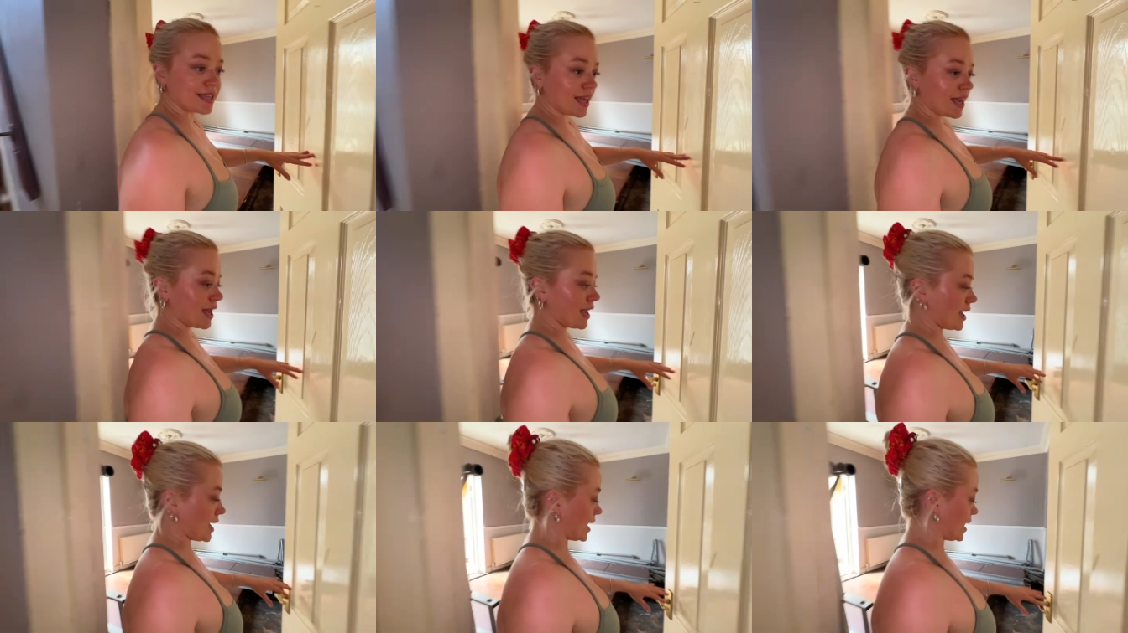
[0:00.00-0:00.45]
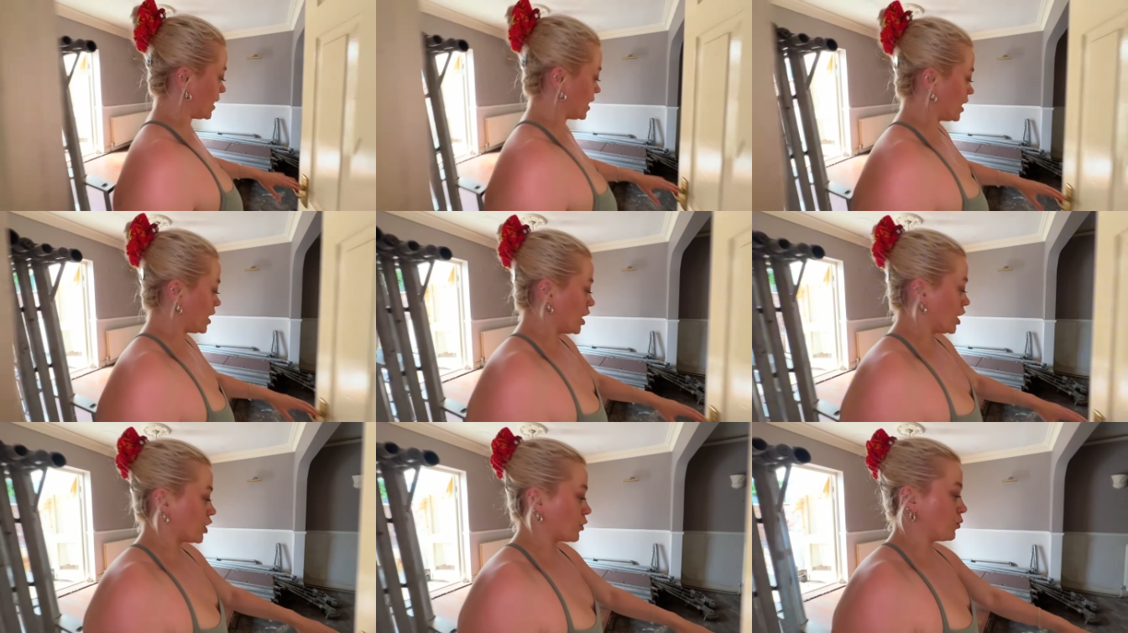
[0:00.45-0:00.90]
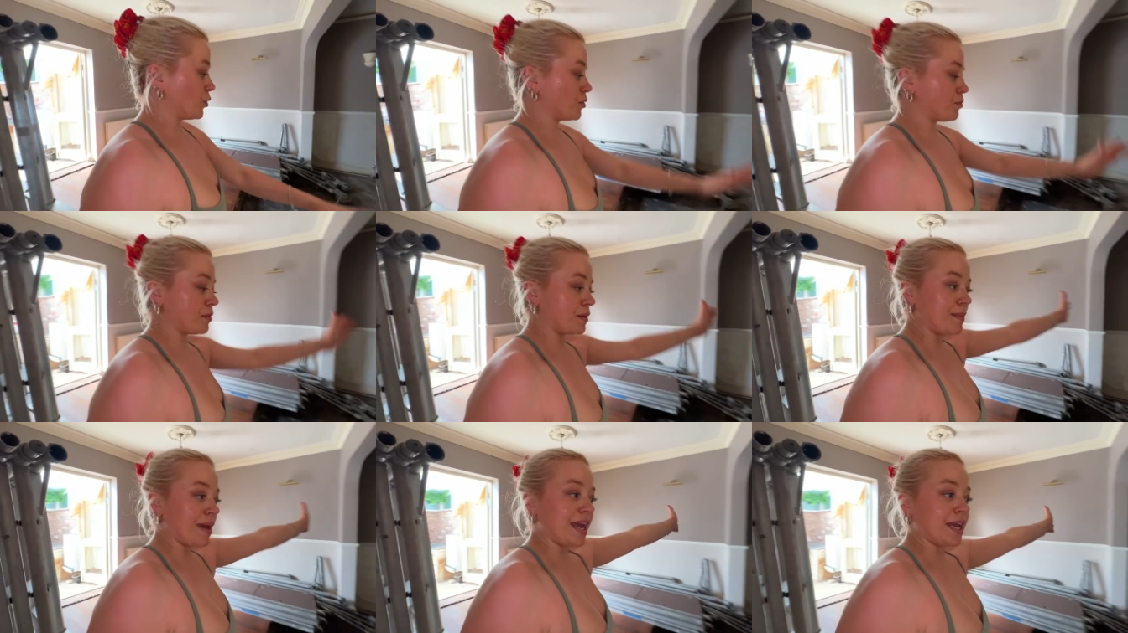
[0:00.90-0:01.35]
here would
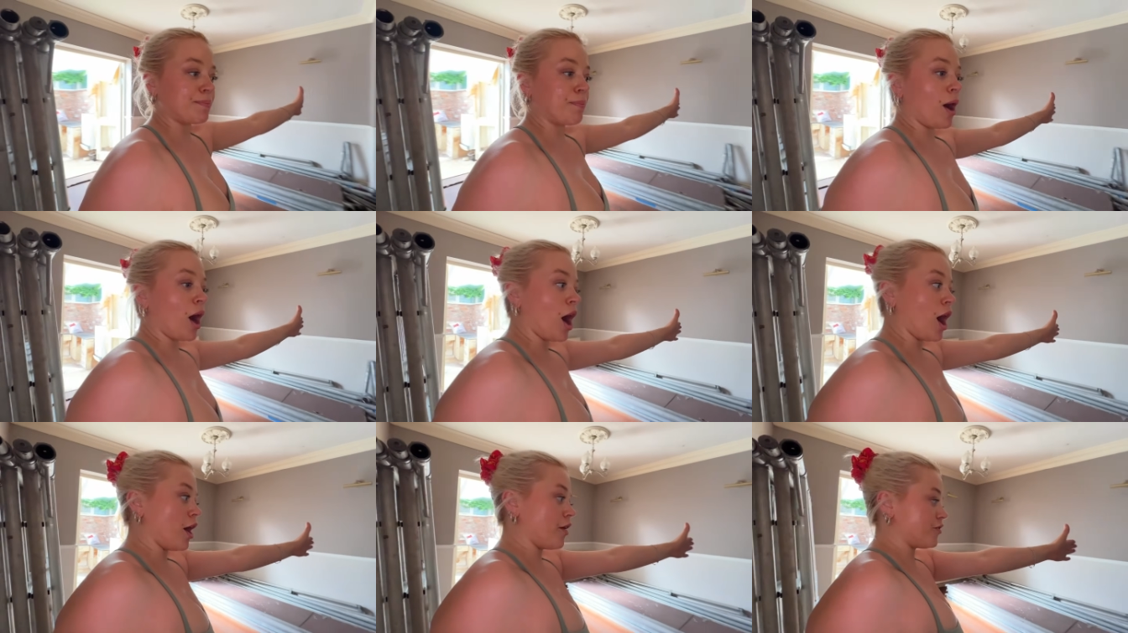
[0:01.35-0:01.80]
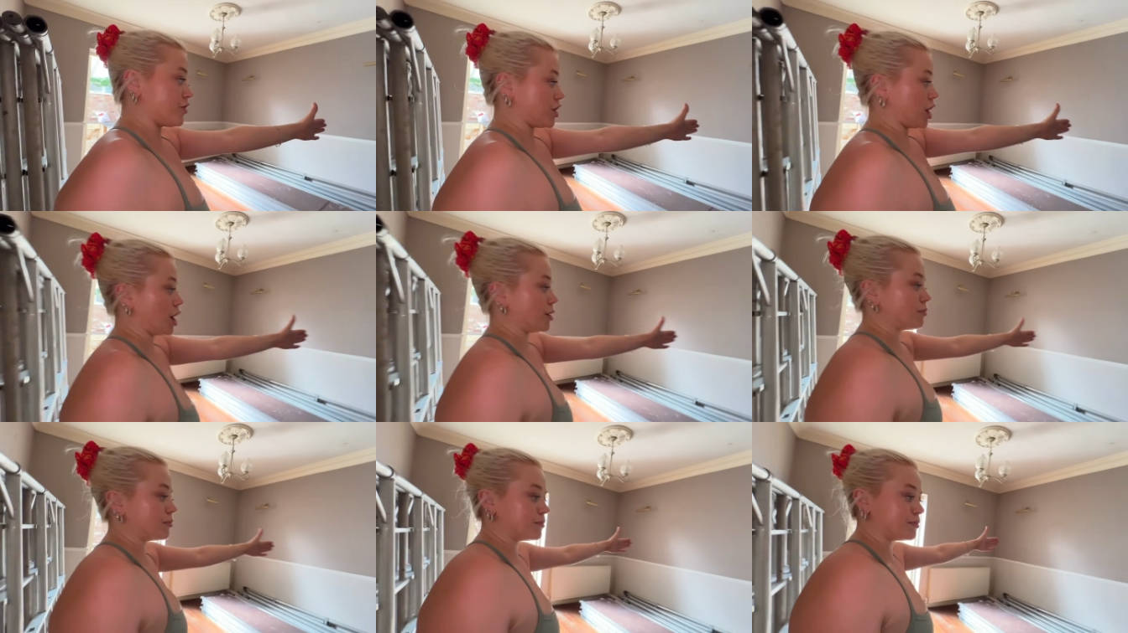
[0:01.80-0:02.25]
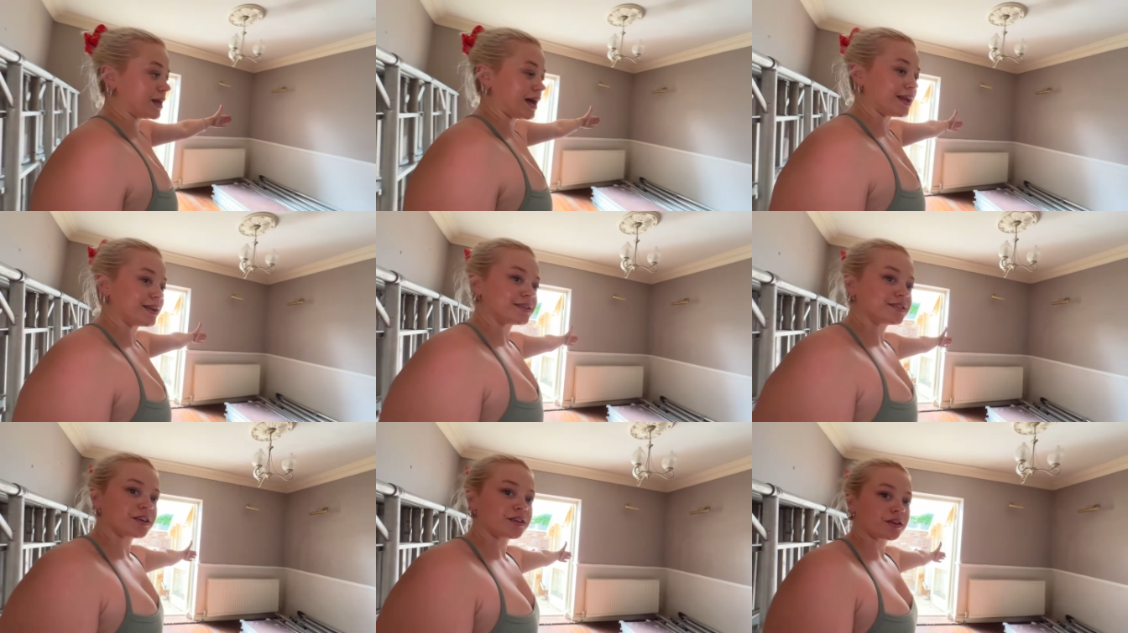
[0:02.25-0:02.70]
be made part of the open
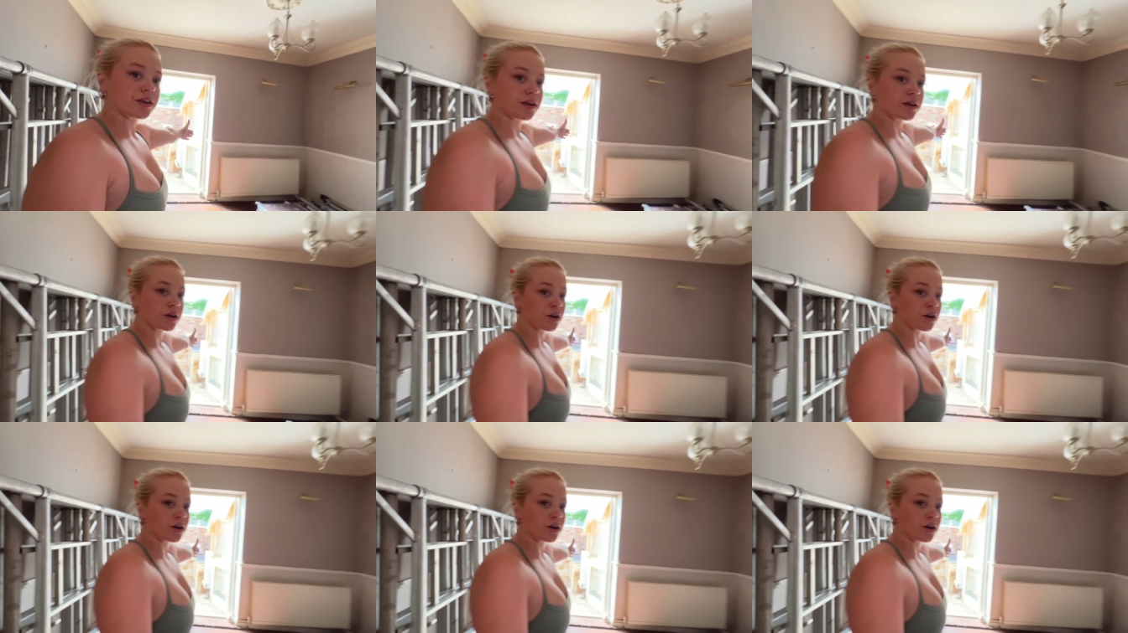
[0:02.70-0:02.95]
plan, so the